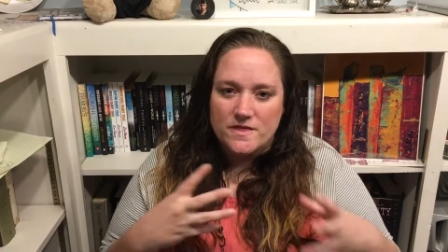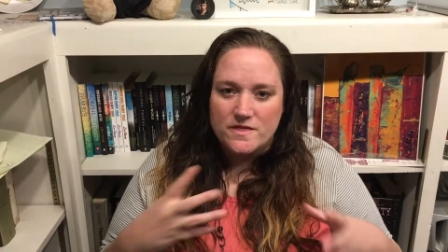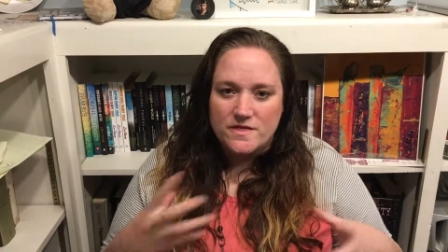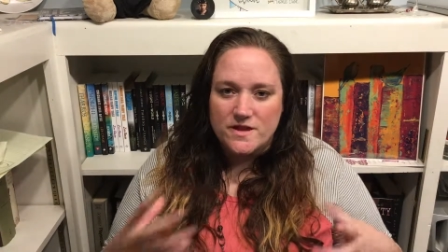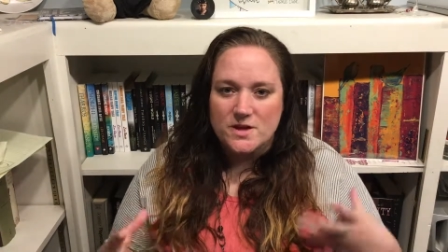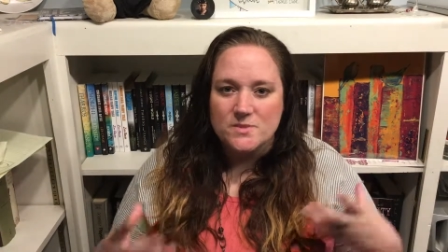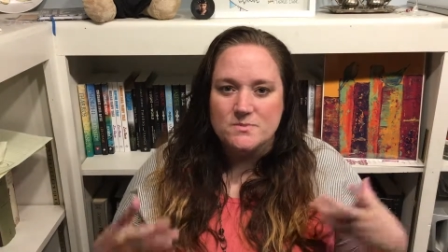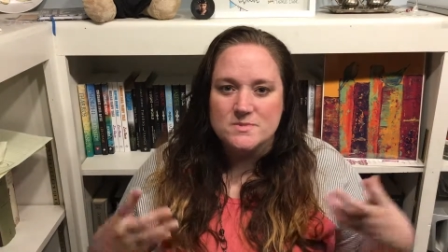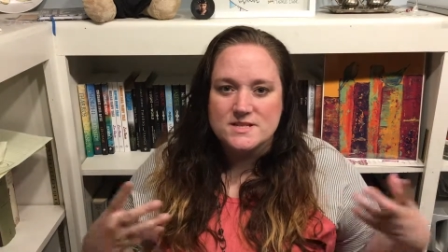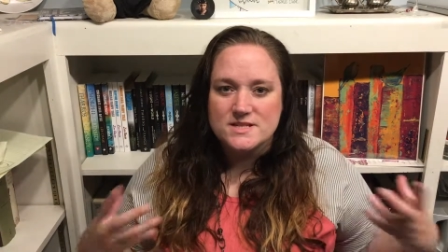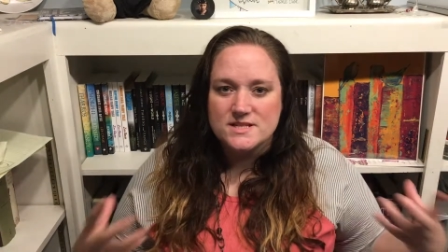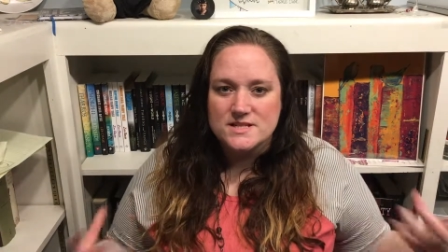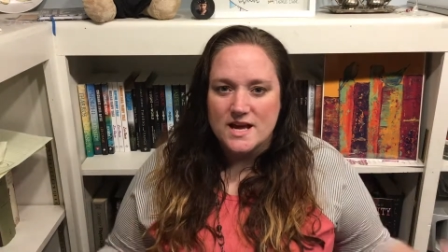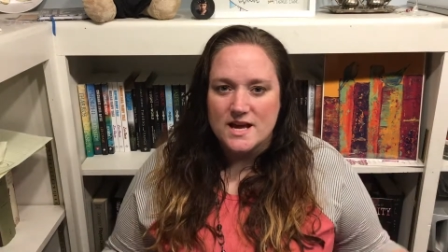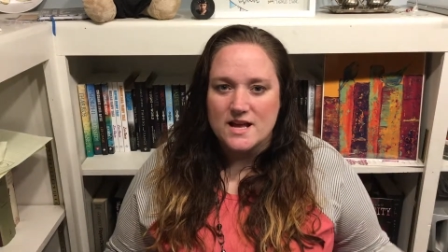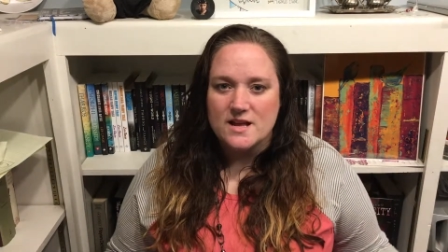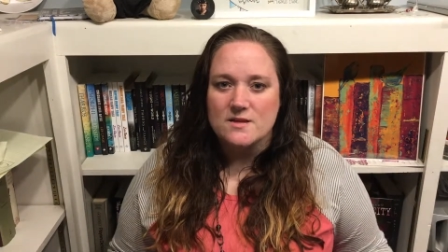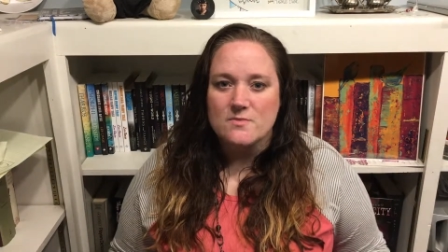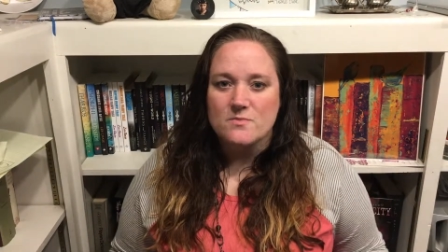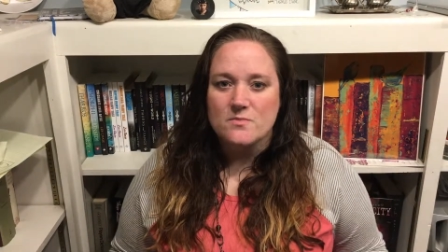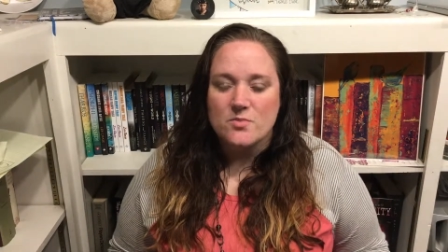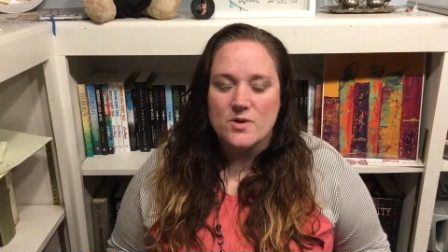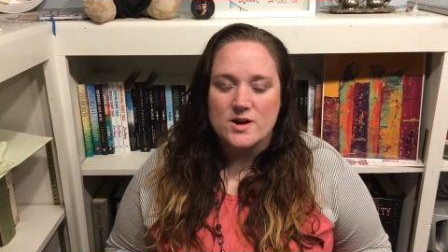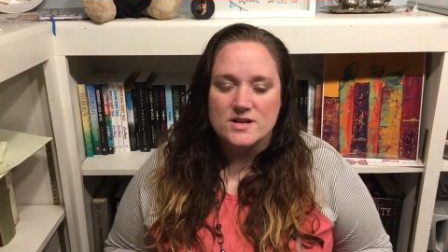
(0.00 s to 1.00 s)
themes
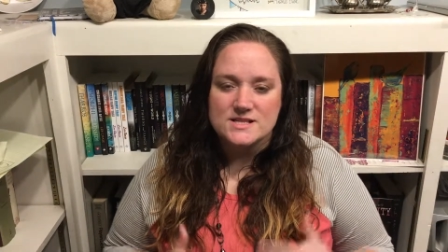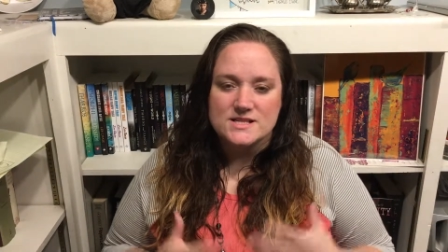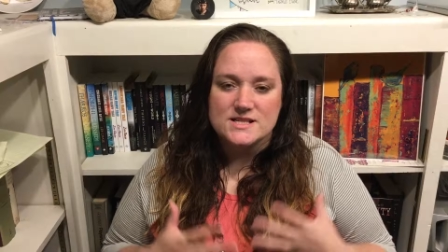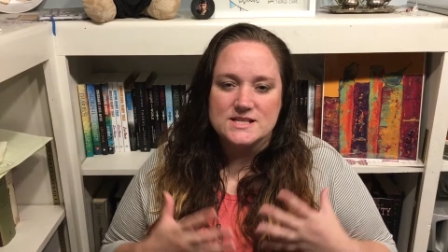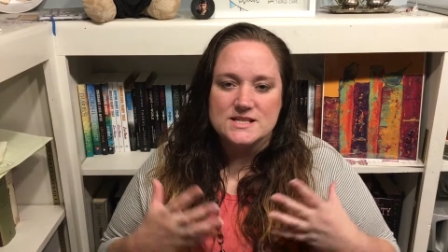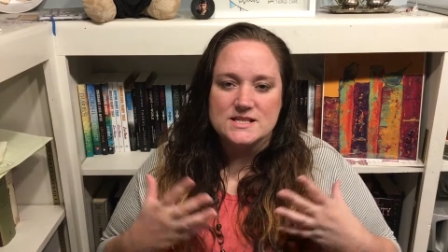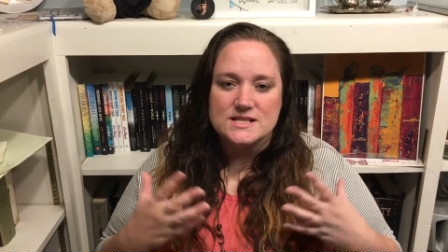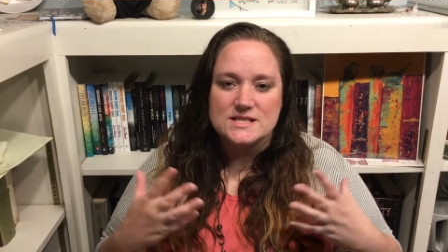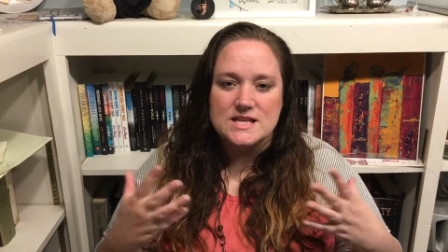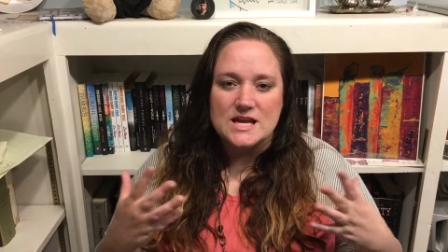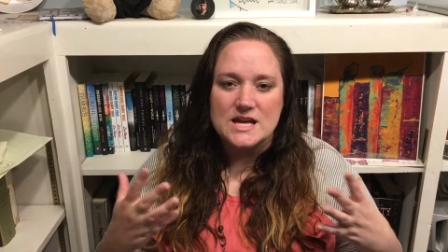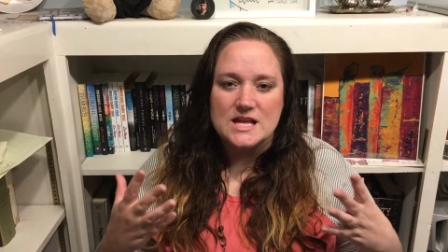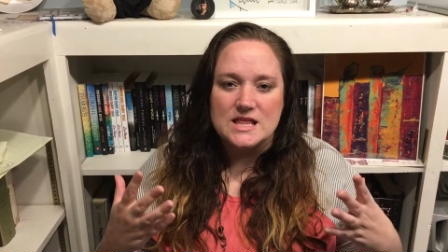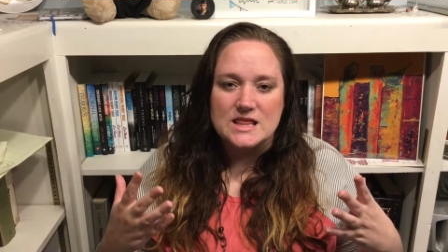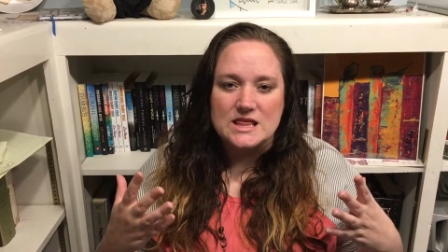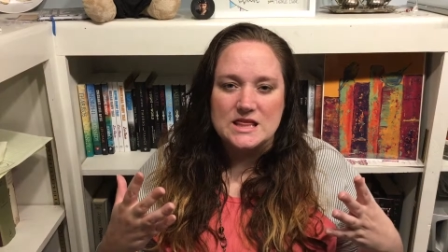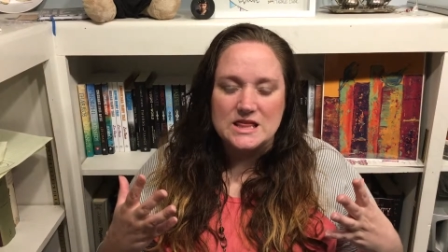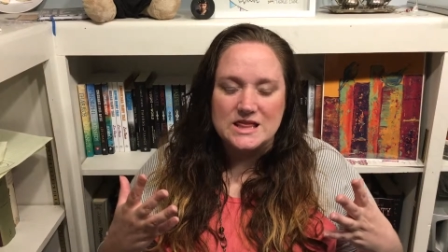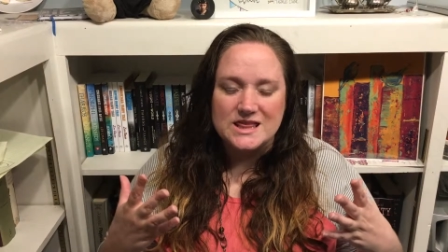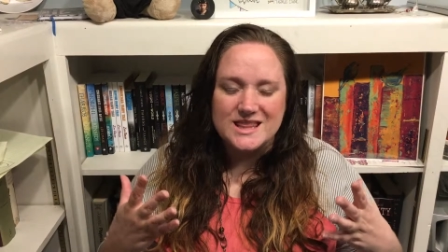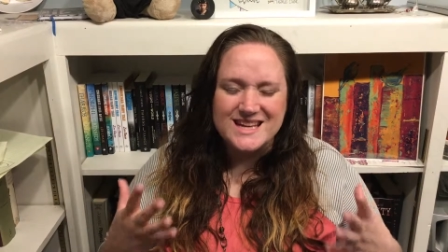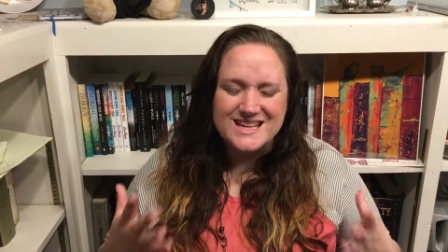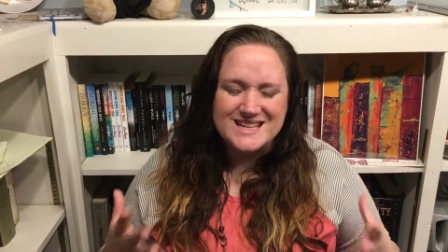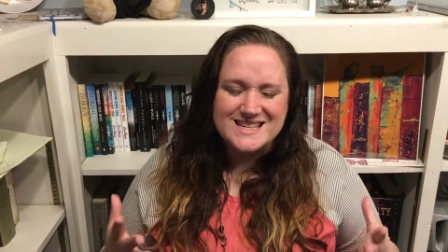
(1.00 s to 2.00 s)
and presses and
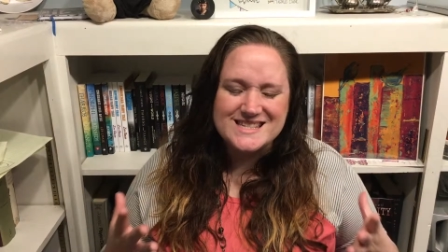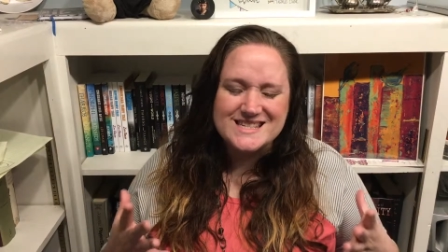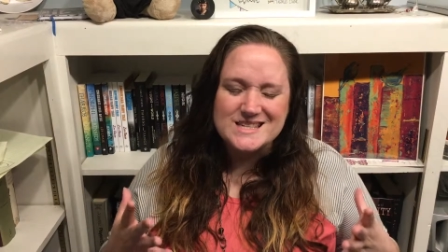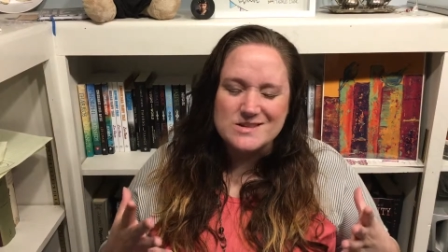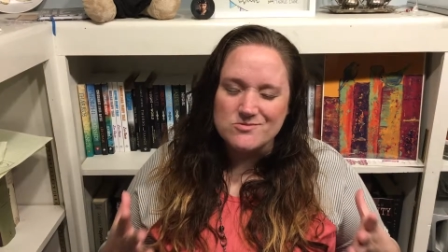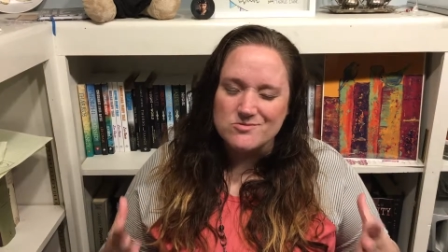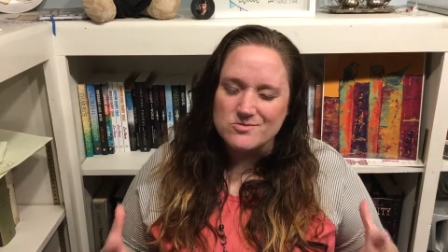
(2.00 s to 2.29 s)
things that